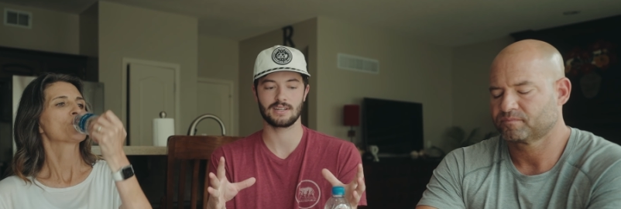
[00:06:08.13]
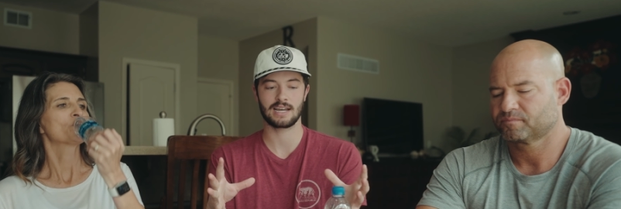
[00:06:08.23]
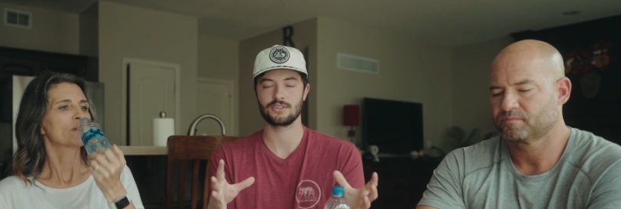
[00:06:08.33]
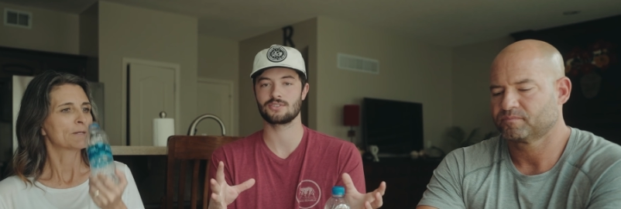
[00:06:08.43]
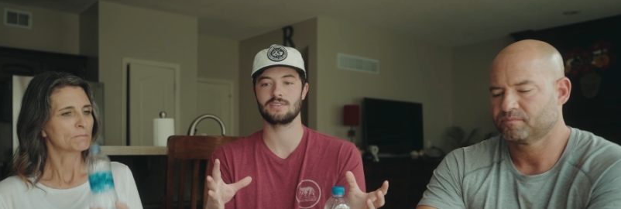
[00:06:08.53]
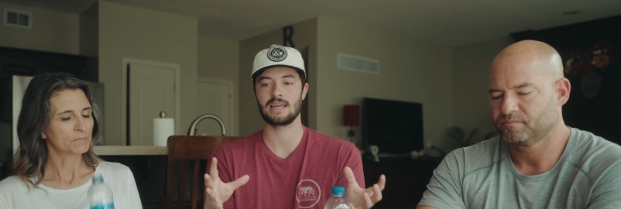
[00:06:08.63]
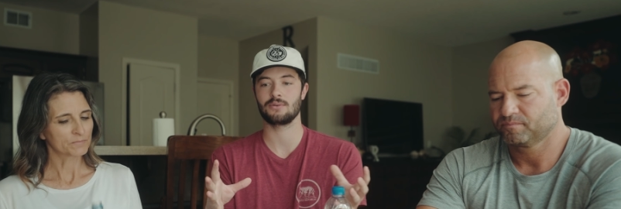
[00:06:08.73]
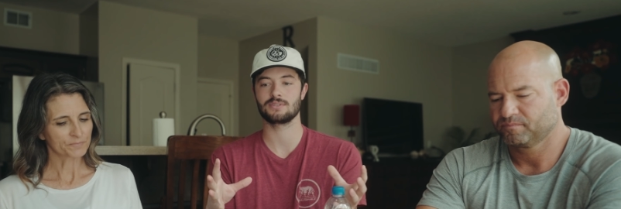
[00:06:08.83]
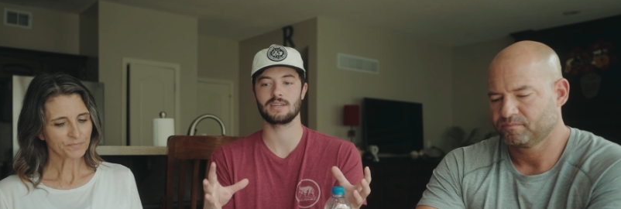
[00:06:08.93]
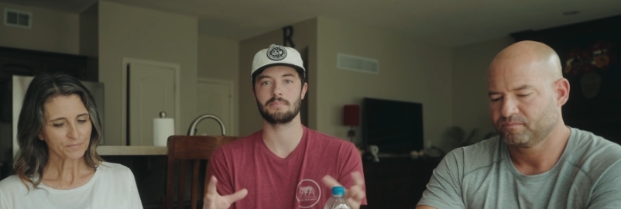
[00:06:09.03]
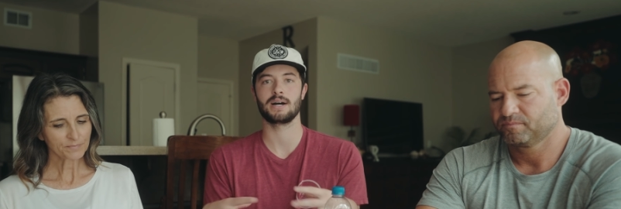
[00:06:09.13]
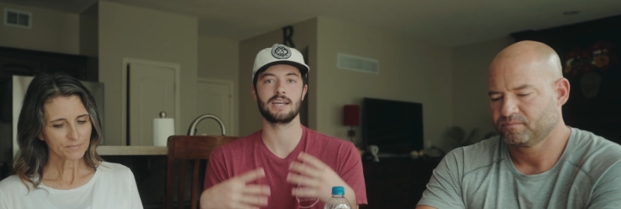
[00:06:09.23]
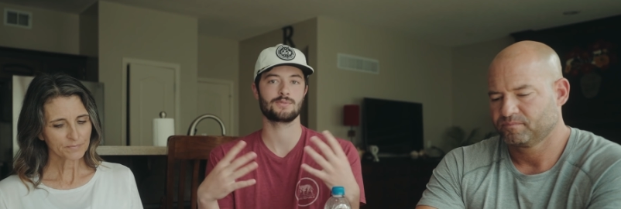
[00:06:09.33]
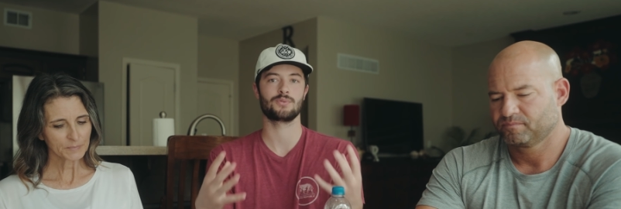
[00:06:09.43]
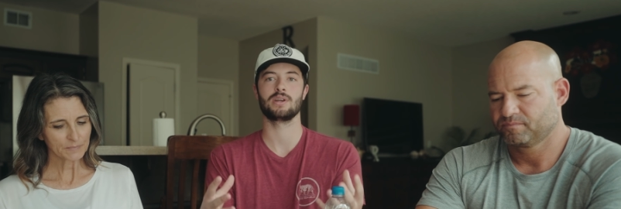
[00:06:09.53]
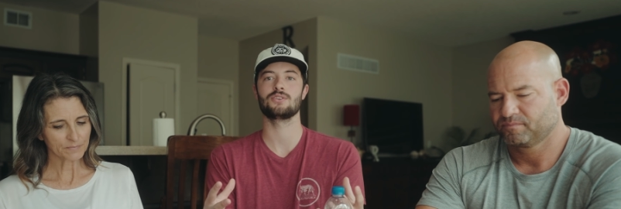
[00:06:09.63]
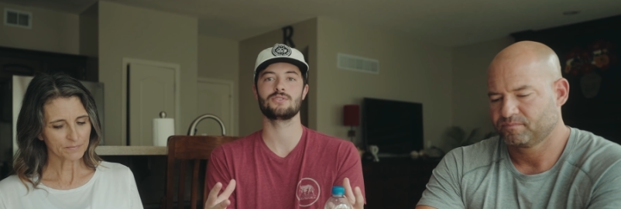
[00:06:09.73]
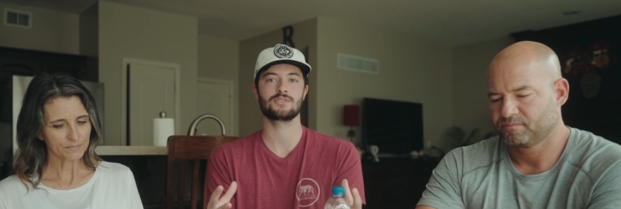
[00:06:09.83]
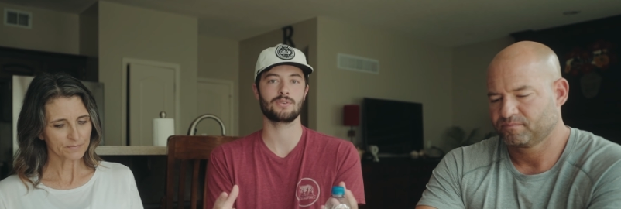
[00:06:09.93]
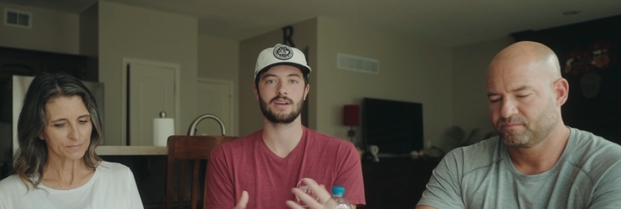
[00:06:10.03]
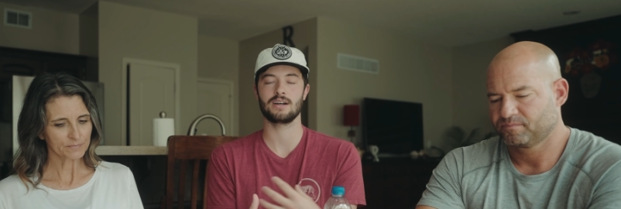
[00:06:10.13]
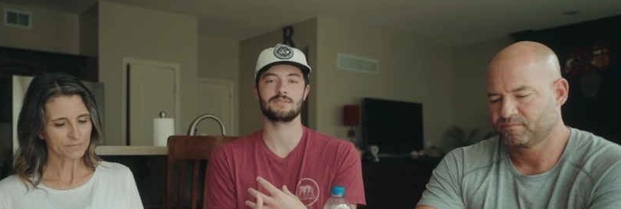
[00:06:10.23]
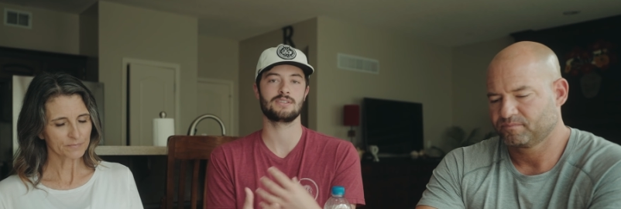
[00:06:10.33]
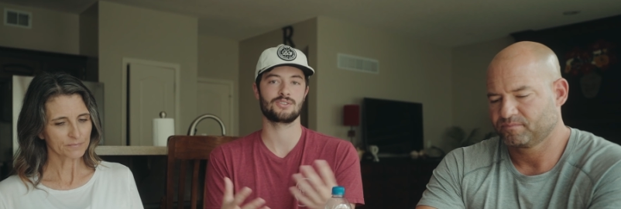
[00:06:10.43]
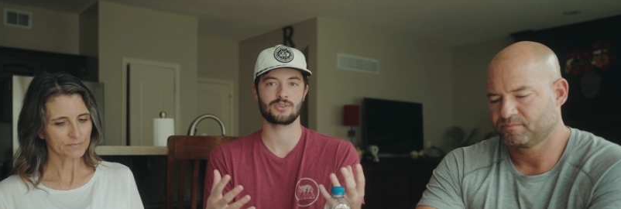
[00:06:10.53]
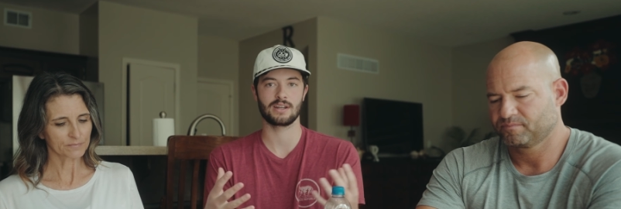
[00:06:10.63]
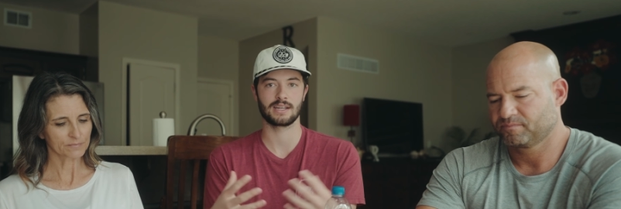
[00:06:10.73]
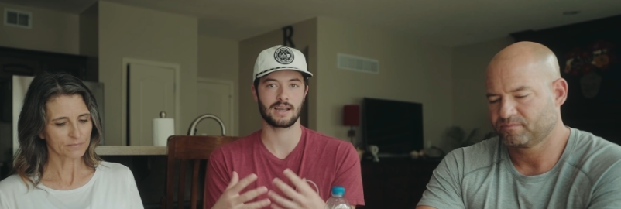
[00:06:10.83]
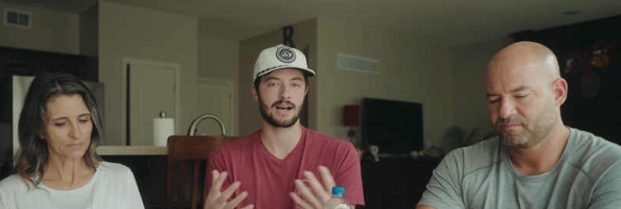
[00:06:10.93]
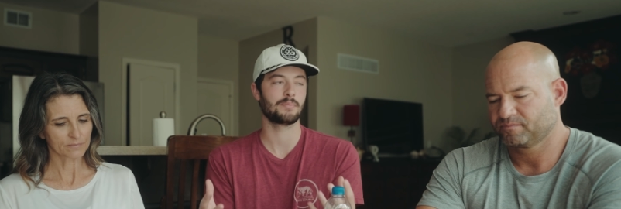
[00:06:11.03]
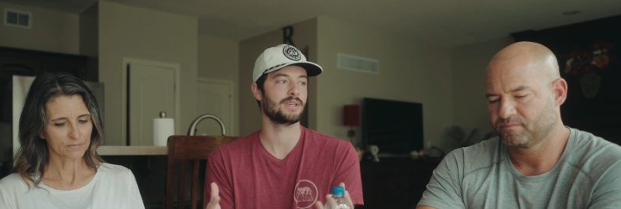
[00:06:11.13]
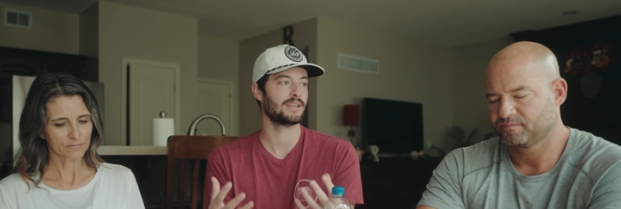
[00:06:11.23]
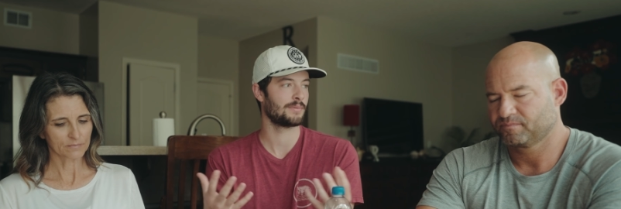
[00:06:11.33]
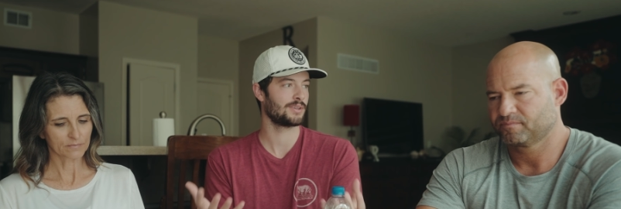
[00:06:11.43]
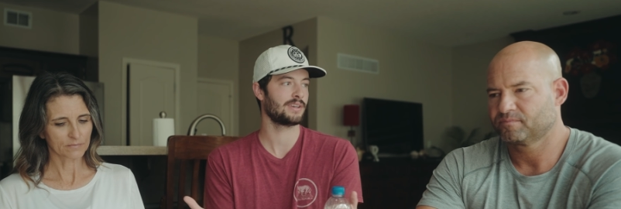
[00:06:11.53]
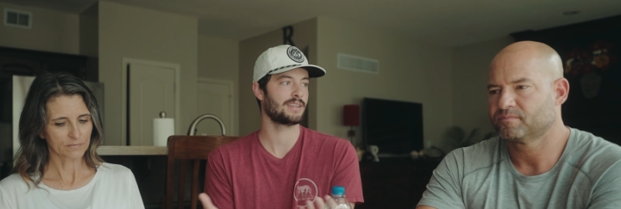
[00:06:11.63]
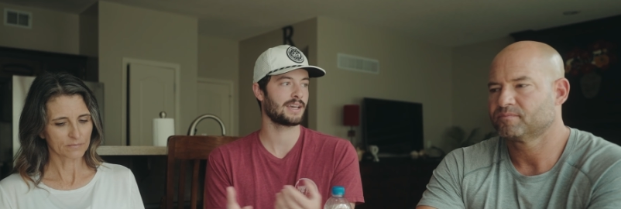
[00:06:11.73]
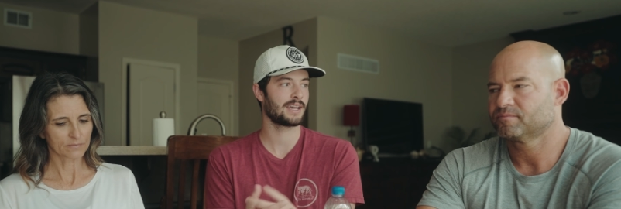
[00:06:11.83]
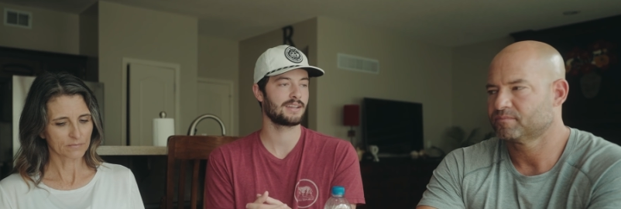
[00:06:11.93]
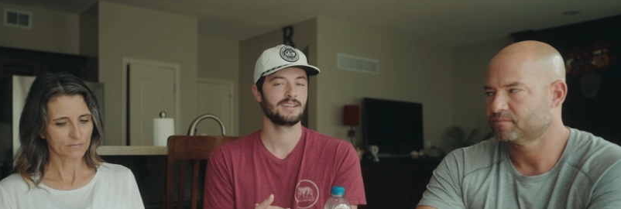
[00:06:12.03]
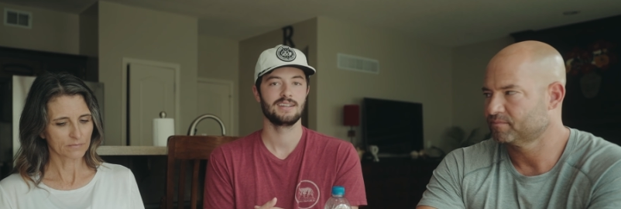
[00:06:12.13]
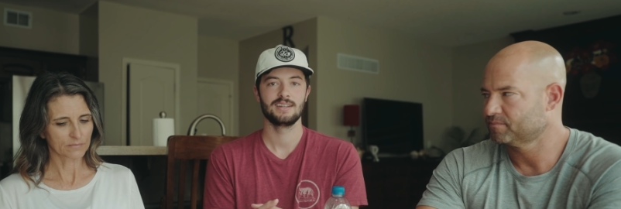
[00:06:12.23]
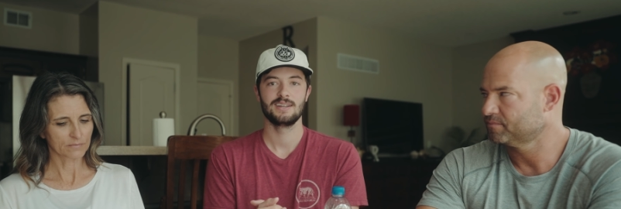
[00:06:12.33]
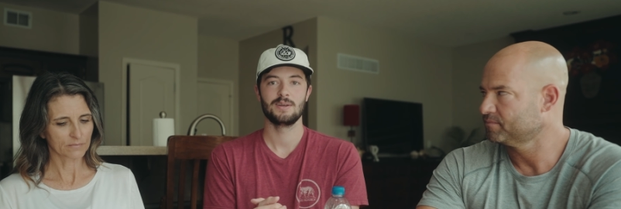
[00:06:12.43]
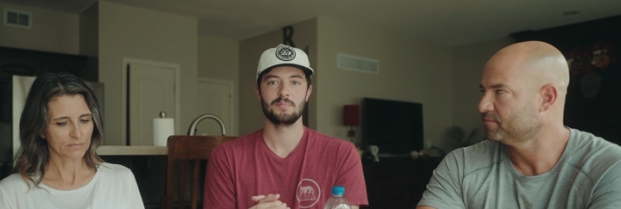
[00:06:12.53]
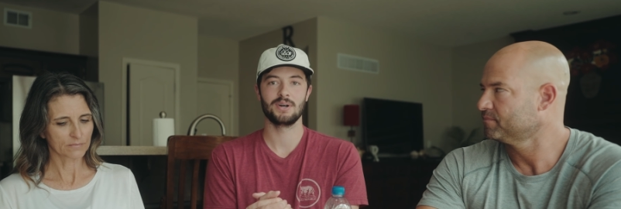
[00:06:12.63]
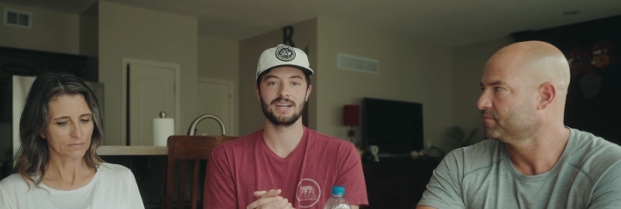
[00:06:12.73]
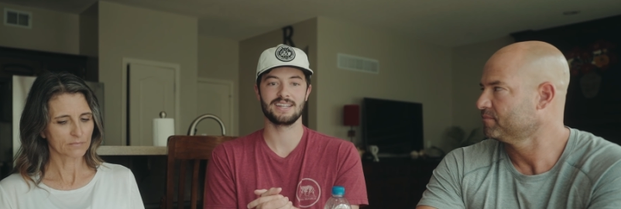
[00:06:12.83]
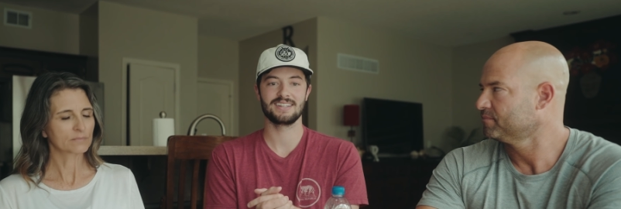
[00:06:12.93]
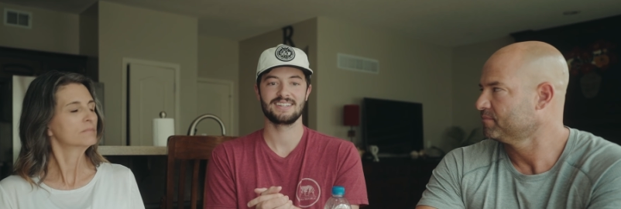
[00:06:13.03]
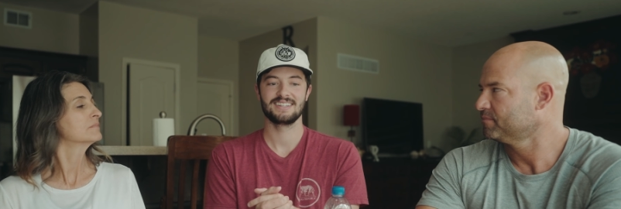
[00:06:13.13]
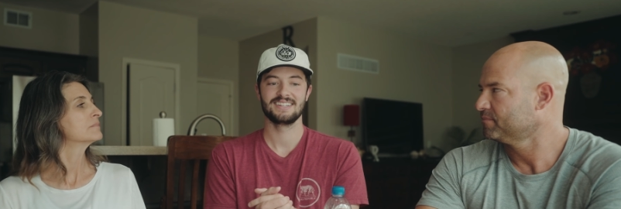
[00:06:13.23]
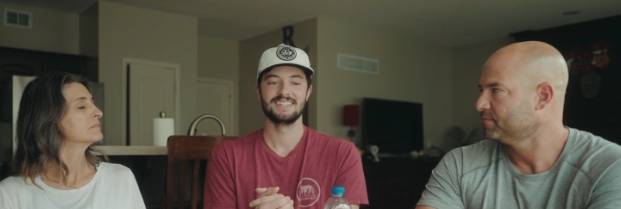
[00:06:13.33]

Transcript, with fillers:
Speaker 1: I just that was like my inspiration so I obviously just tried to copy and emulate that but